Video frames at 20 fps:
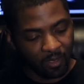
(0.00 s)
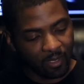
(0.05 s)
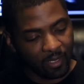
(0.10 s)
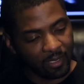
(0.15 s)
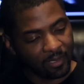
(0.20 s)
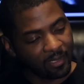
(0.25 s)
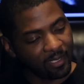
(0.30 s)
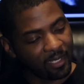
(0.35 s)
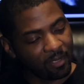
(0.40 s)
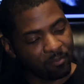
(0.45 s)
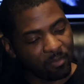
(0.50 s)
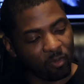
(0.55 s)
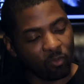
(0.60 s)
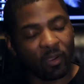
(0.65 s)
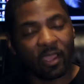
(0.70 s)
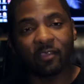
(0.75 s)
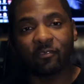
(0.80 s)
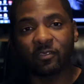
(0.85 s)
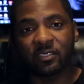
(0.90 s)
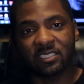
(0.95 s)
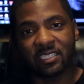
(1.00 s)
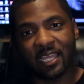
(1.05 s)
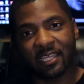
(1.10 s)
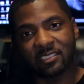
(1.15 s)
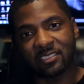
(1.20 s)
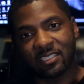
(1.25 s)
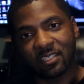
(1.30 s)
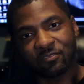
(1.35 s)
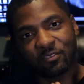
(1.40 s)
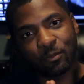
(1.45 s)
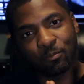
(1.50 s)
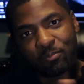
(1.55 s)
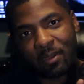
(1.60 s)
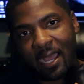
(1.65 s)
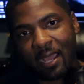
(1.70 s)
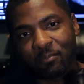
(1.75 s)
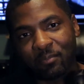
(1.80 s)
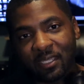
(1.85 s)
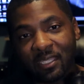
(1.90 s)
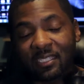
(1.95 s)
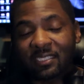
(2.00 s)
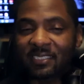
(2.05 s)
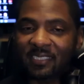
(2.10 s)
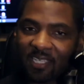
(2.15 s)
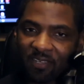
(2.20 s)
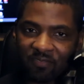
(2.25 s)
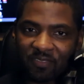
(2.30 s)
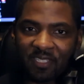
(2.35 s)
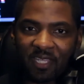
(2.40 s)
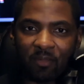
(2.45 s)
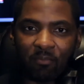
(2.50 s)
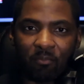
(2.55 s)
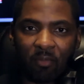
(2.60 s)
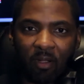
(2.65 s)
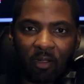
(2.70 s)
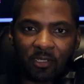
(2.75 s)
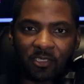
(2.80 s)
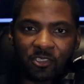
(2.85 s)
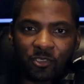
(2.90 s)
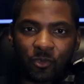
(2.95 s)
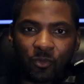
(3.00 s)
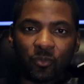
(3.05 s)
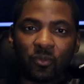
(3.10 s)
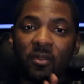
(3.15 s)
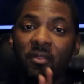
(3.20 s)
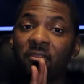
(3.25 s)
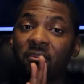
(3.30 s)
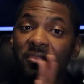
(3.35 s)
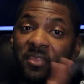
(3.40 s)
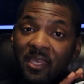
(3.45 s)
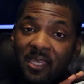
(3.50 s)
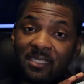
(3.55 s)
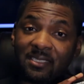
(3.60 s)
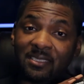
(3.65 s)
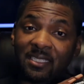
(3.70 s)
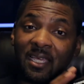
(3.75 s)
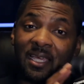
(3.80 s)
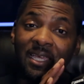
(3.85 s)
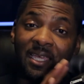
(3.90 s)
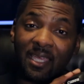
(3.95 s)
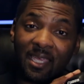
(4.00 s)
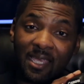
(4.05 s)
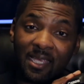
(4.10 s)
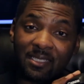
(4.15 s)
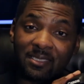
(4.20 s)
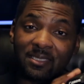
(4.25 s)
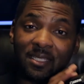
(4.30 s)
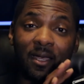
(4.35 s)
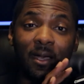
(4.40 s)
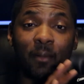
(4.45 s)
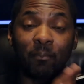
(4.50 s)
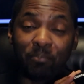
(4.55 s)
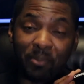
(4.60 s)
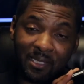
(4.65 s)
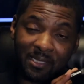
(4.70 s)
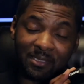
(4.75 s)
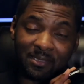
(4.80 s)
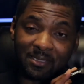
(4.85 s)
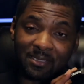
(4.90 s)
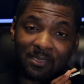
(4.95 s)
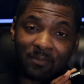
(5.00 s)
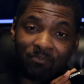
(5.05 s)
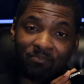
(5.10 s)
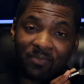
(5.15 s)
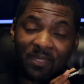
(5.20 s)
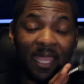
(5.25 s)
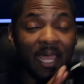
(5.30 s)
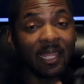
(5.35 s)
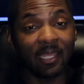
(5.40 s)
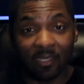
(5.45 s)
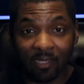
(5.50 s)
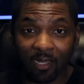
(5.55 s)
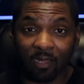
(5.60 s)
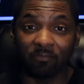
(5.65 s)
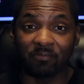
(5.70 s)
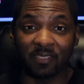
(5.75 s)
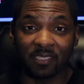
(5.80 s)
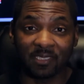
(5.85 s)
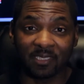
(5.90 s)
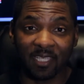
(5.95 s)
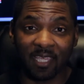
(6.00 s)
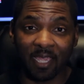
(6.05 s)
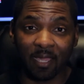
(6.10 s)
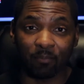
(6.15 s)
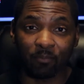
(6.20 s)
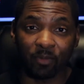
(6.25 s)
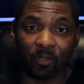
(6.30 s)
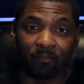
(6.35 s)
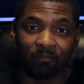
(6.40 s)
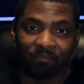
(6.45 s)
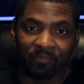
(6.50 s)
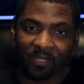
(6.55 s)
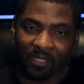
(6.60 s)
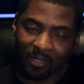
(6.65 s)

And then my wife was nice enough to buy me a 7D Mark II. This is a beast. I love this camera.